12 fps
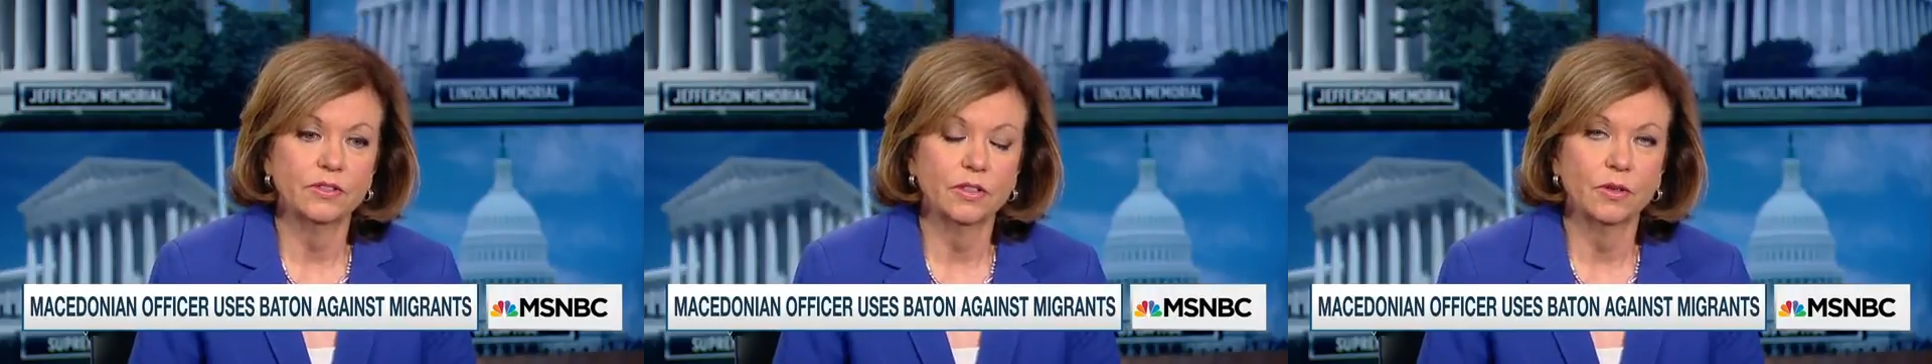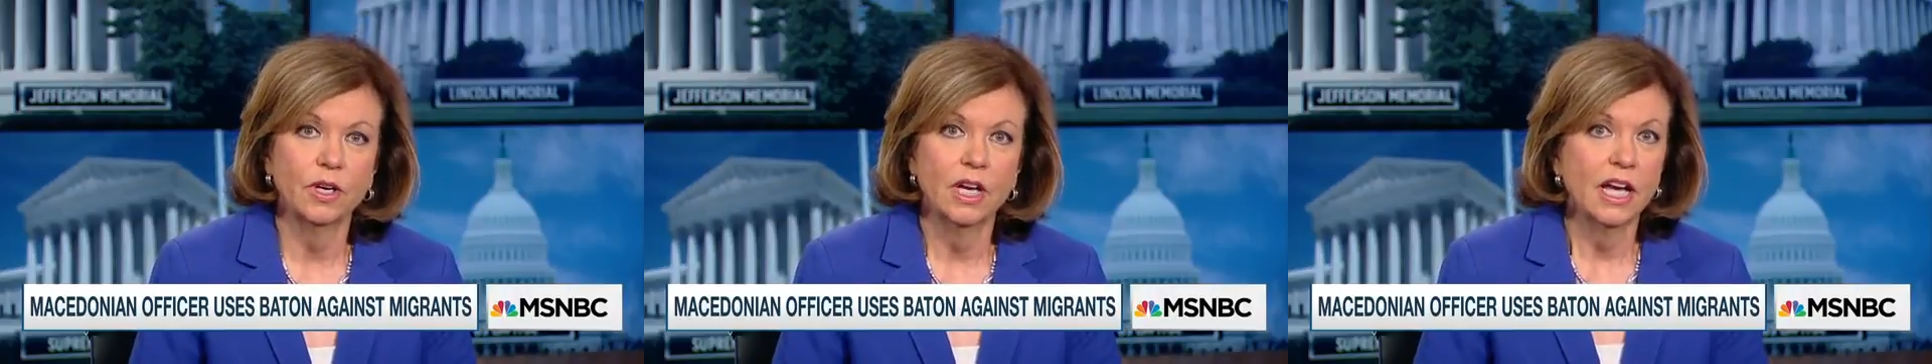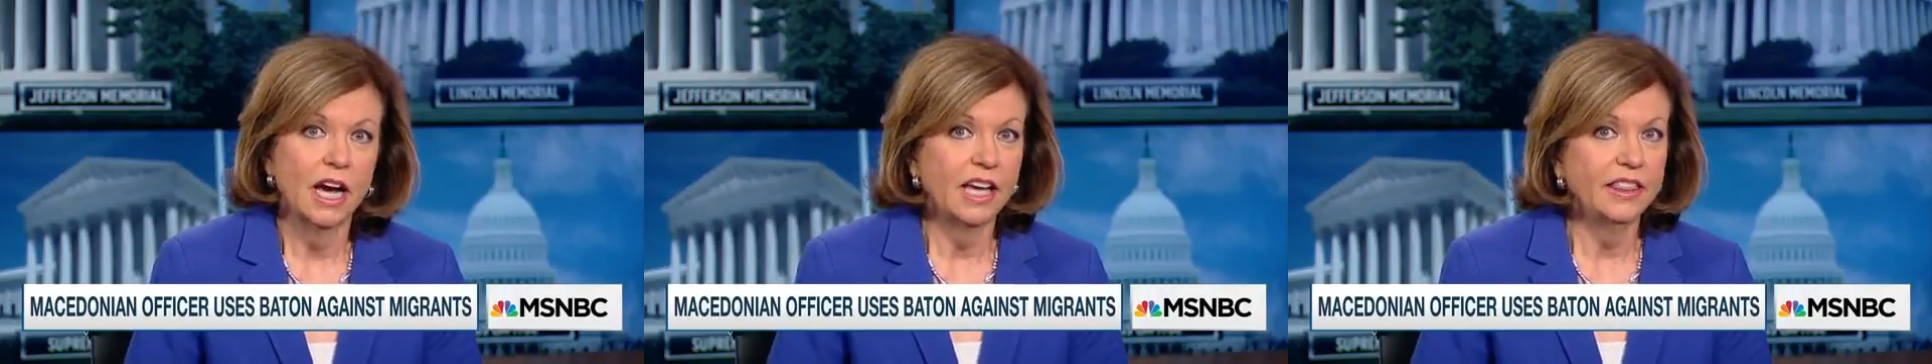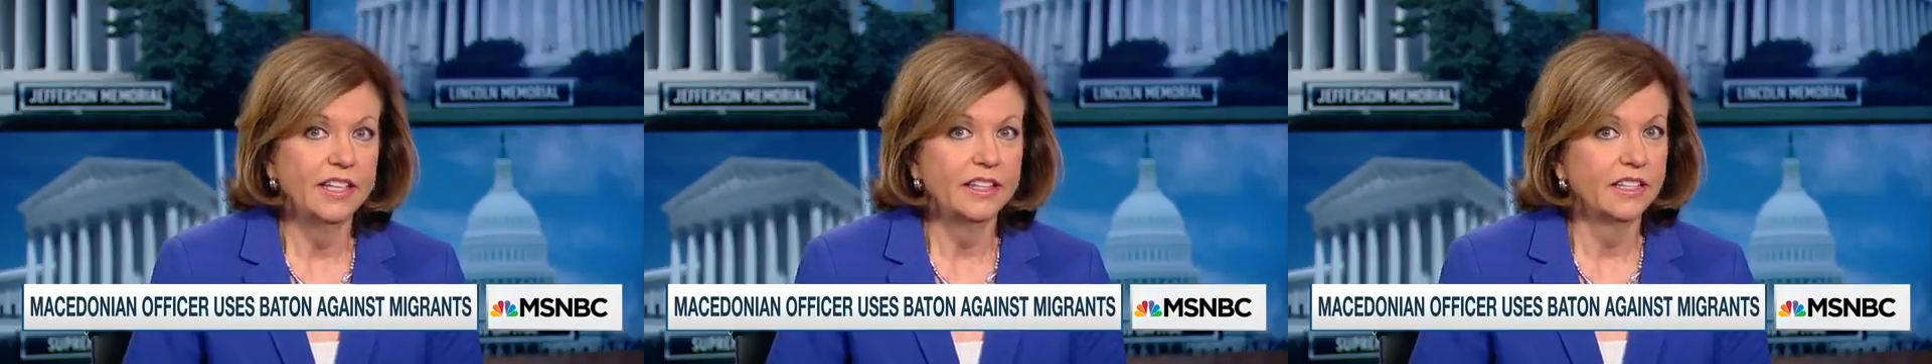So I
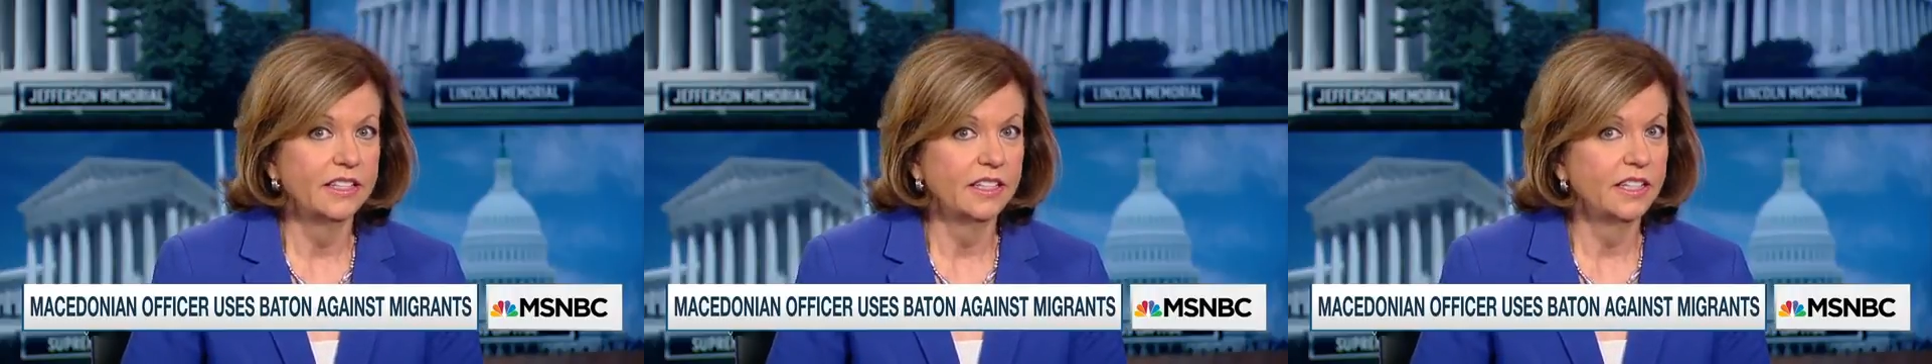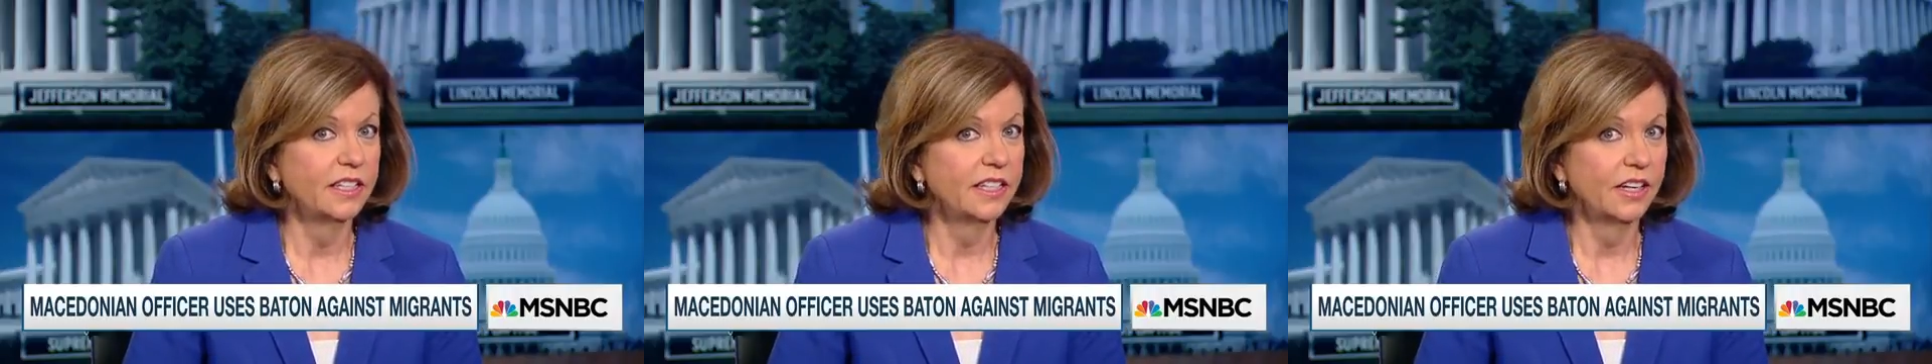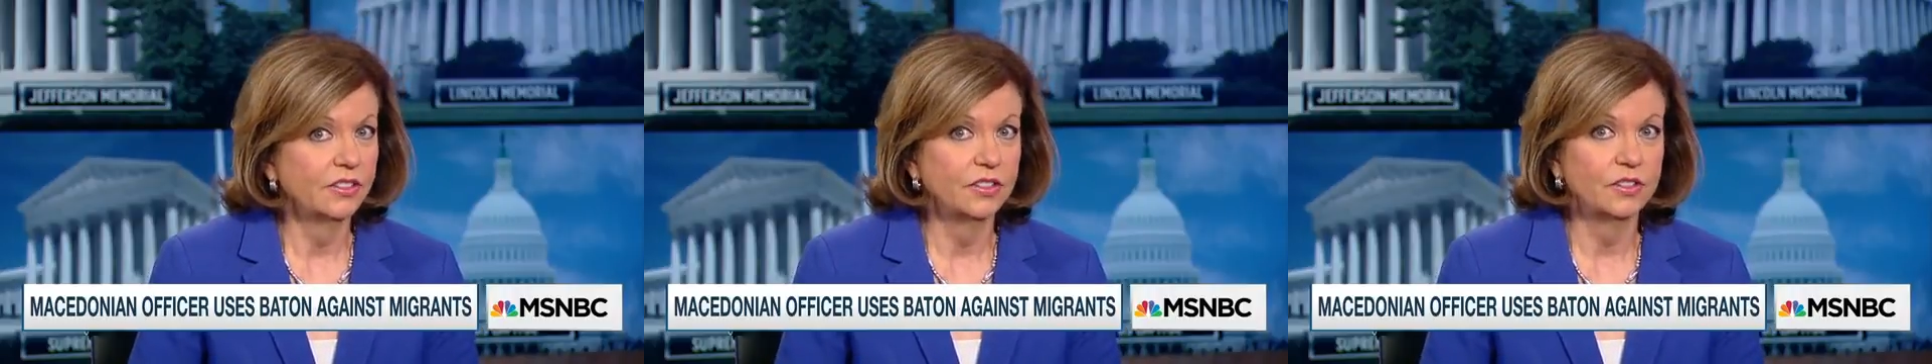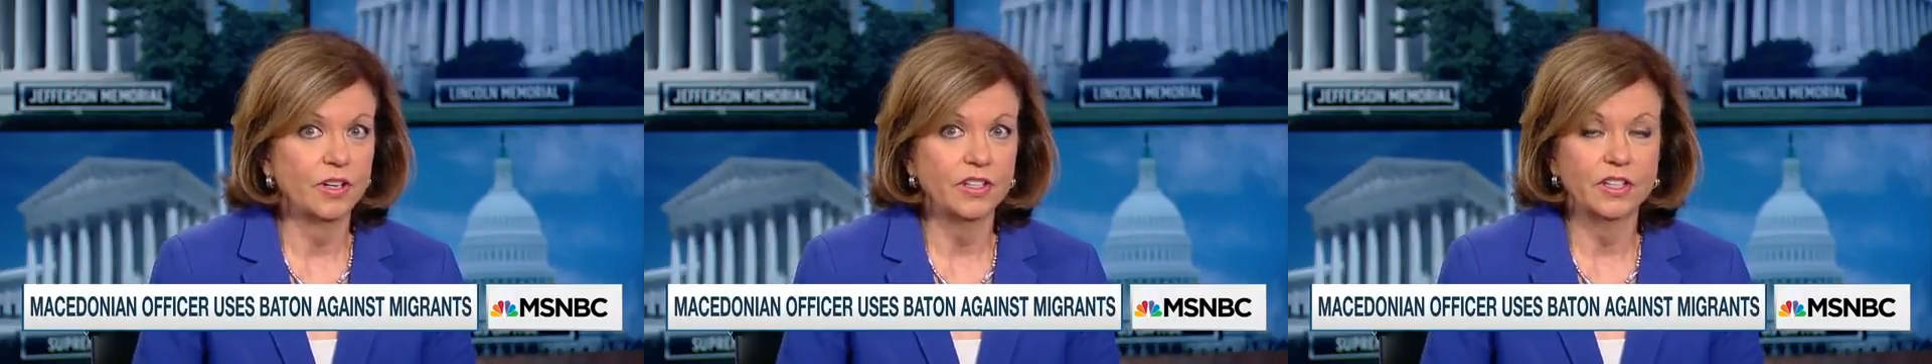think that the 10,000
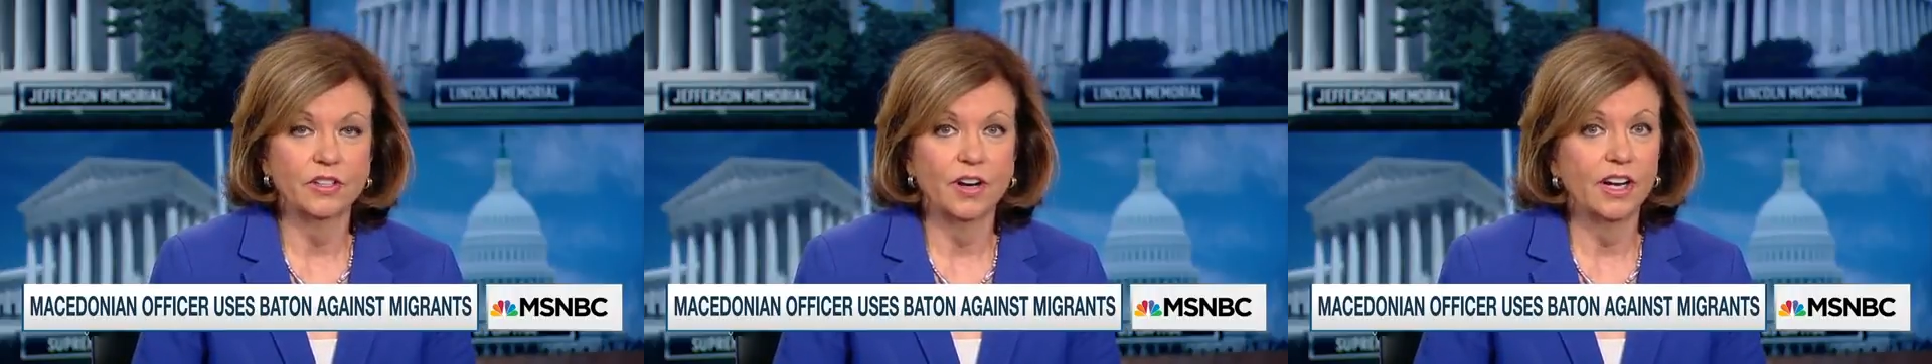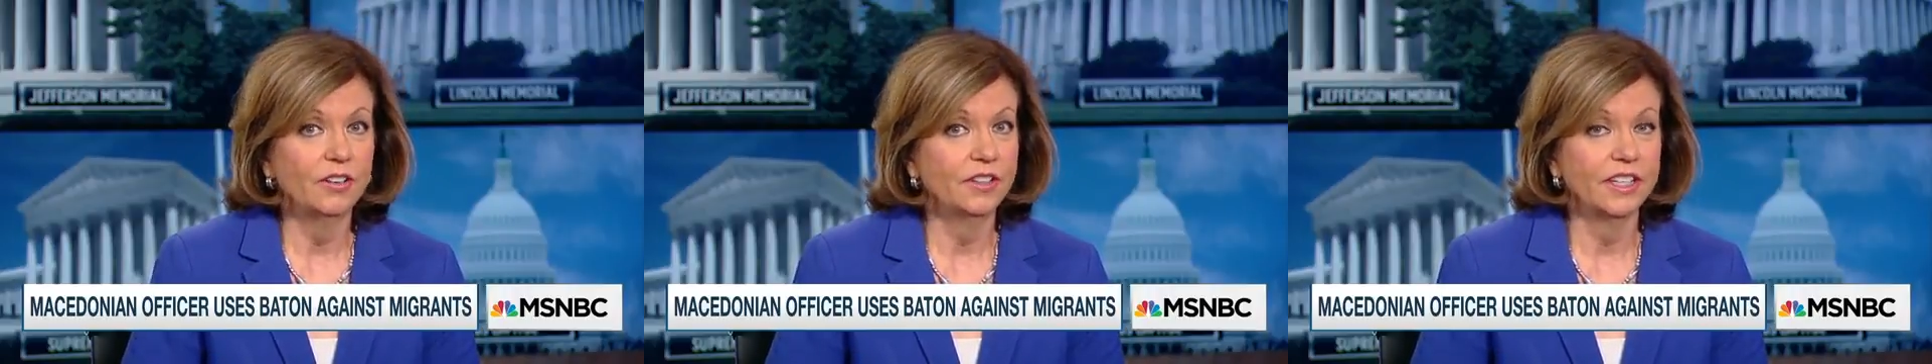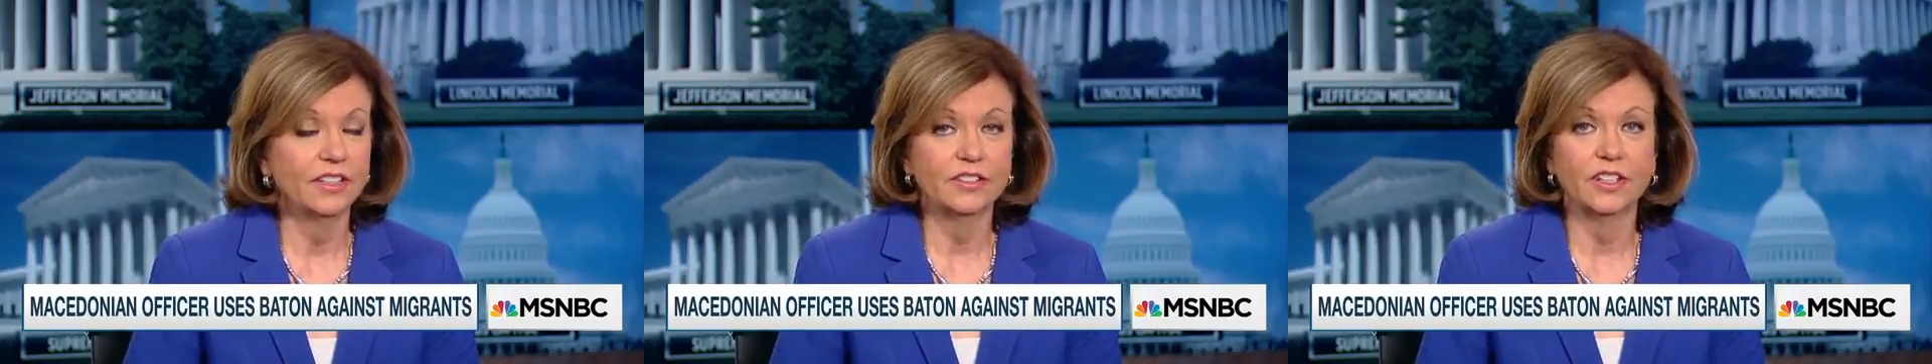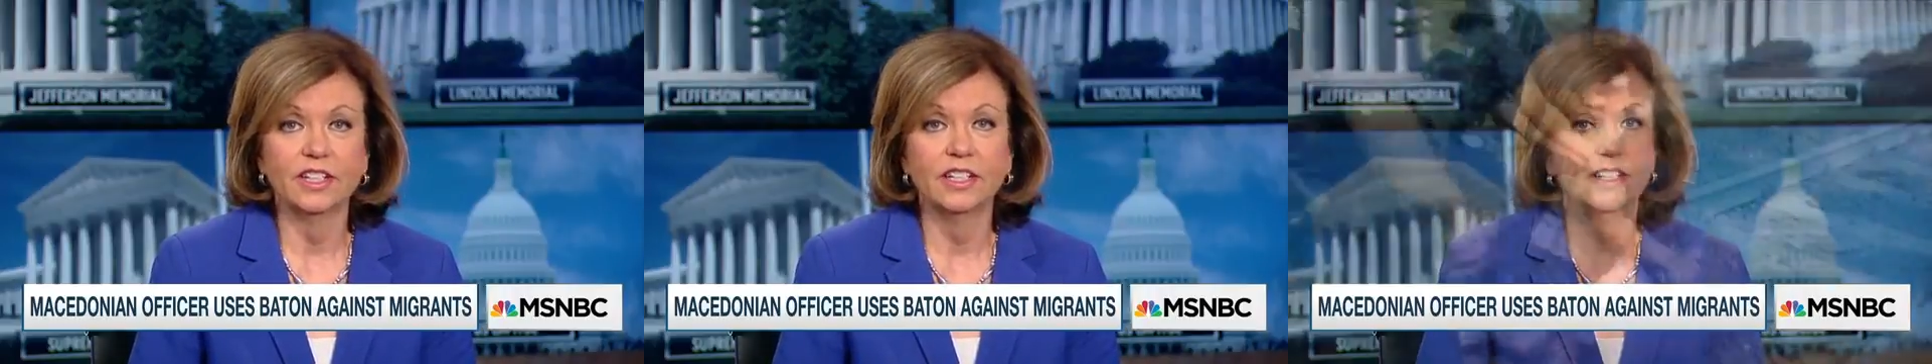is the right thing to do. I don't think it's going to